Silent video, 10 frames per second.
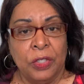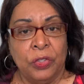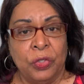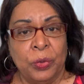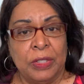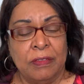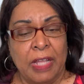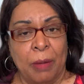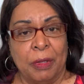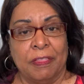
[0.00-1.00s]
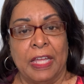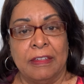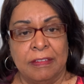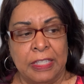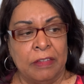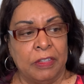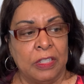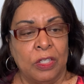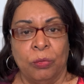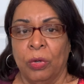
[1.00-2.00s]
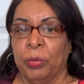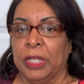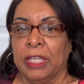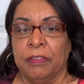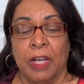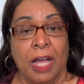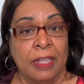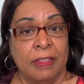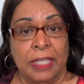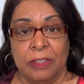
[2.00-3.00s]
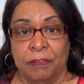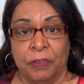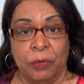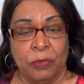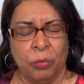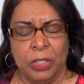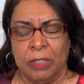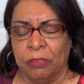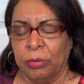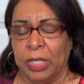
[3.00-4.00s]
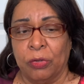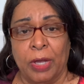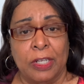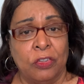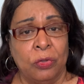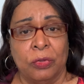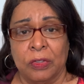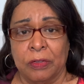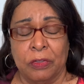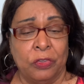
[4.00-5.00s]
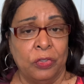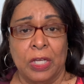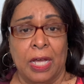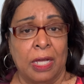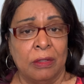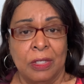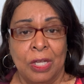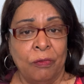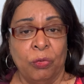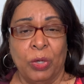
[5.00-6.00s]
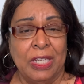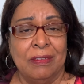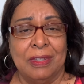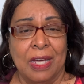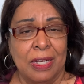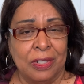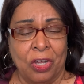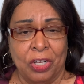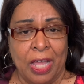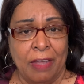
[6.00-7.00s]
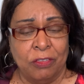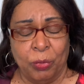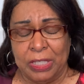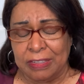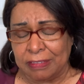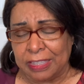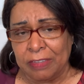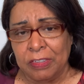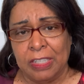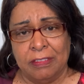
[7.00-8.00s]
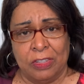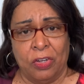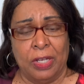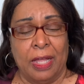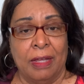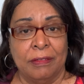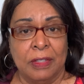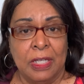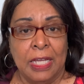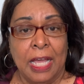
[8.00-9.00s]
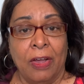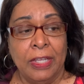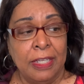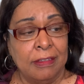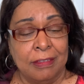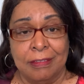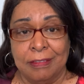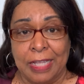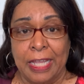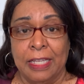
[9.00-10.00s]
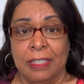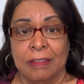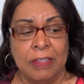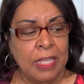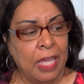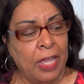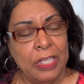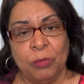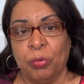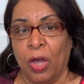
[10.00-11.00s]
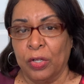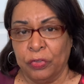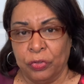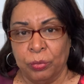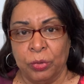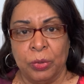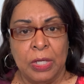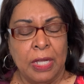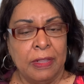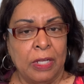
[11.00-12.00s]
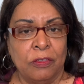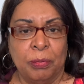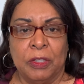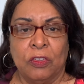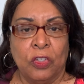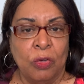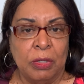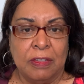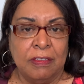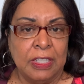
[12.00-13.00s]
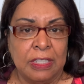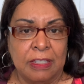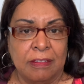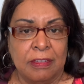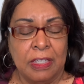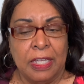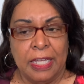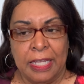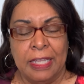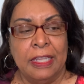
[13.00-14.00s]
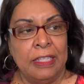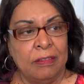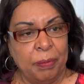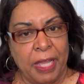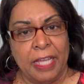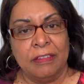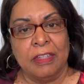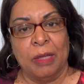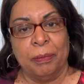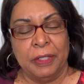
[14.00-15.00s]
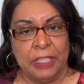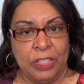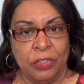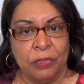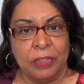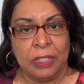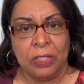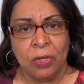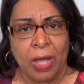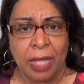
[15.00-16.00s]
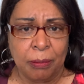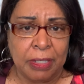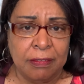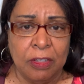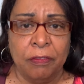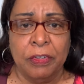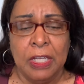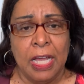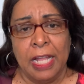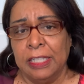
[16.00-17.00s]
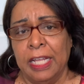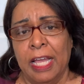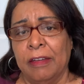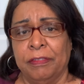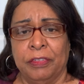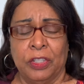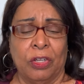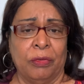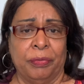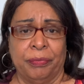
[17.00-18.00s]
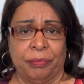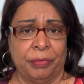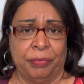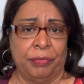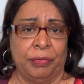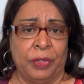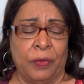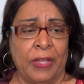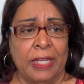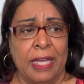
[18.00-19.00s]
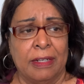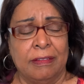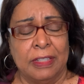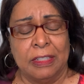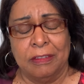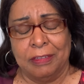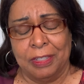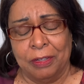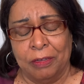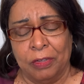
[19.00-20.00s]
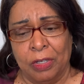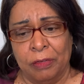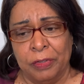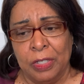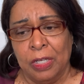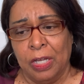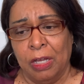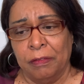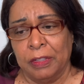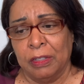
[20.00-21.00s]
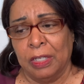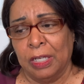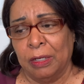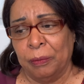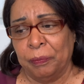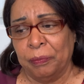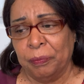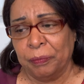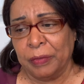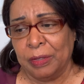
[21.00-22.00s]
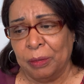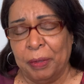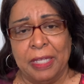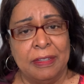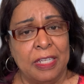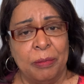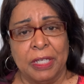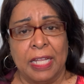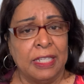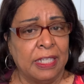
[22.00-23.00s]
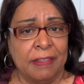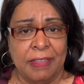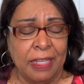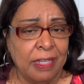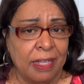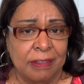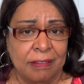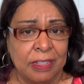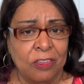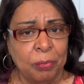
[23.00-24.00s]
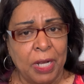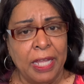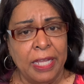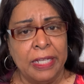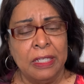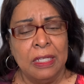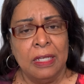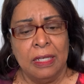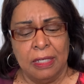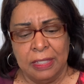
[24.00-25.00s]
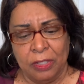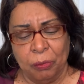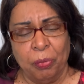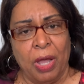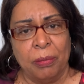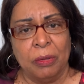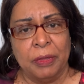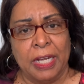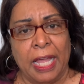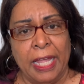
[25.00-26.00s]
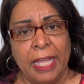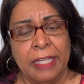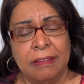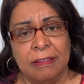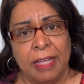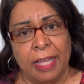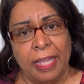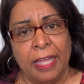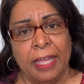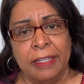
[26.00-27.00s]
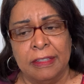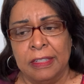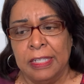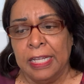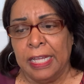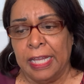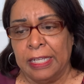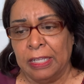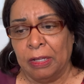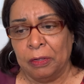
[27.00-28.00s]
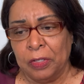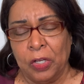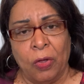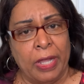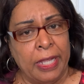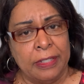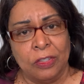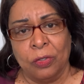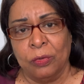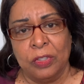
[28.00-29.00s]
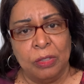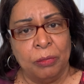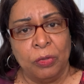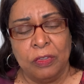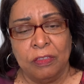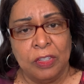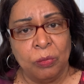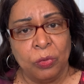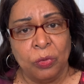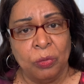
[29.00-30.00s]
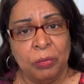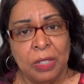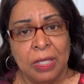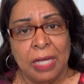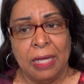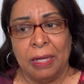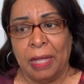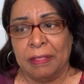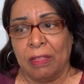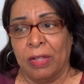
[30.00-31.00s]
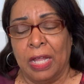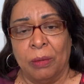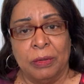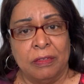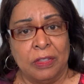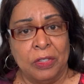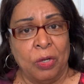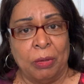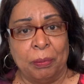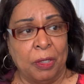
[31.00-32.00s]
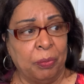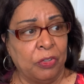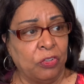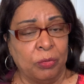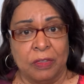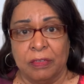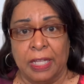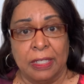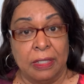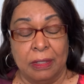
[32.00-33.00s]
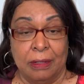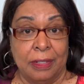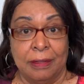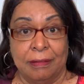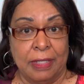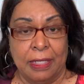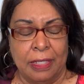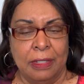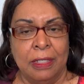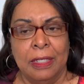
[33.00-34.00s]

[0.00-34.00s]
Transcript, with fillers: during this time of Thanksgiving where we give God thanks first. We give great gratitude to, to God for what he's done in our lives, what he's given us in our lives, how he has sustained us, how he's brought us through. There's been so much sickness in these past couple of years. And, you know, I myself, I didn't have, you know, you know, that kind of sickness of, of, of the um, the pandemic. I didn't get that kind of sickness, but I had another problem that I had, I had, and, and, uh, you know, I had to go to the emergency room. Uh, I thought I was, you know, my blood pressure was just like insane.